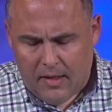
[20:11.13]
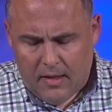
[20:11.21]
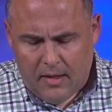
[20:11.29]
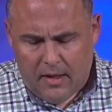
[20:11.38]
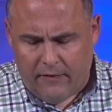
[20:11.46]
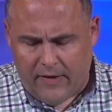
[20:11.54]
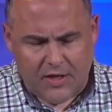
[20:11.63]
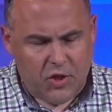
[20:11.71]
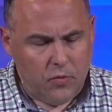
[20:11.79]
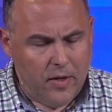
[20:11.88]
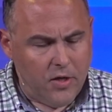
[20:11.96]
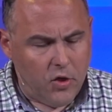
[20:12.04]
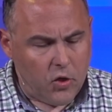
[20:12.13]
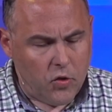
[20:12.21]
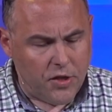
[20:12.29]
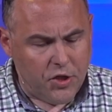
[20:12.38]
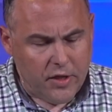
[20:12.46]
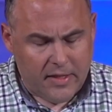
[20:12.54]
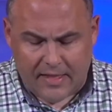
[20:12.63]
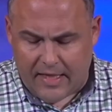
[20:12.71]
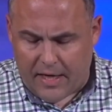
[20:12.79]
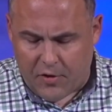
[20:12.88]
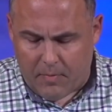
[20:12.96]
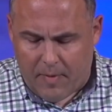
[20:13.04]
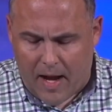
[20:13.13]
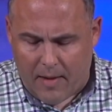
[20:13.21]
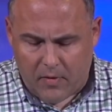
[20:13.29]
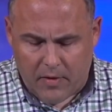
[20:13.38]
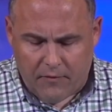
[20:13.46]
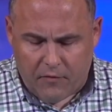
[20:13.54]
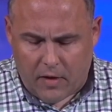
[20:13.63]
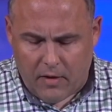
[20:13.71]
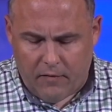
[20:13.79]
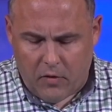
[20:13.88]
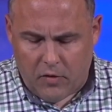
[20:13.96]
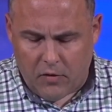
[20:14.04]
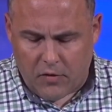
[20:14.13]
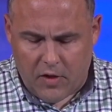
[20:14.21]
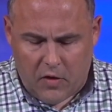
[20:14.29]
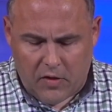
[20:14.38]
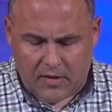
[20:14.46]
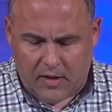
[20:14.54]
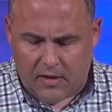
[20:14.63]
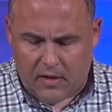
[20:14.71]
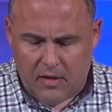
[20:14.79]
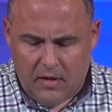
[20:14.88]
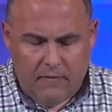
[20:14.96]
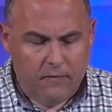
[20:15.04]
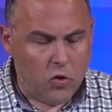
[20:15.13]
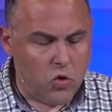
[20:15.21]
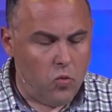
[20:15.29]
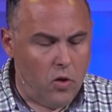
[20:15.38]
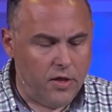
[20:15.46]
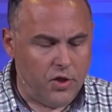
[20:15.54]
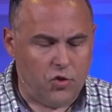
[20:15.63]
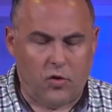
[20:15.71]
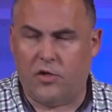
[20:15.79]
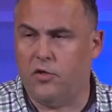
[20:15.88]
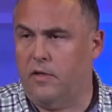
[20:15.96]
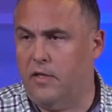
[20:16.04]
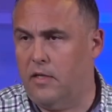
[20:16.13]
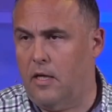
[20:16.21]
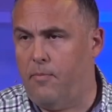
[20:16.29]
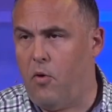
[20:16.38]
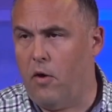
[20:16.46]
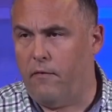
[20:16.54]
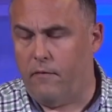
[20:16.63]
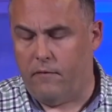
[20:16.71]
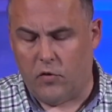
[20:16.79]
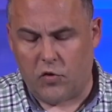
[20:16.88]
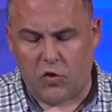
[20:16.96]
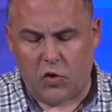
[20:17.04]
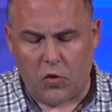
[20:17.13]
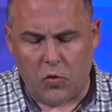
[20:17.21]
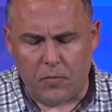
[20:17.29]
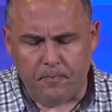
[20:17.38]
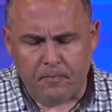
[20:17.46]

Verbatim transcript: Even as you read your Christian Standard Bible in front of you, you'll notice that the verse 1 is structurally set apart from verse 2,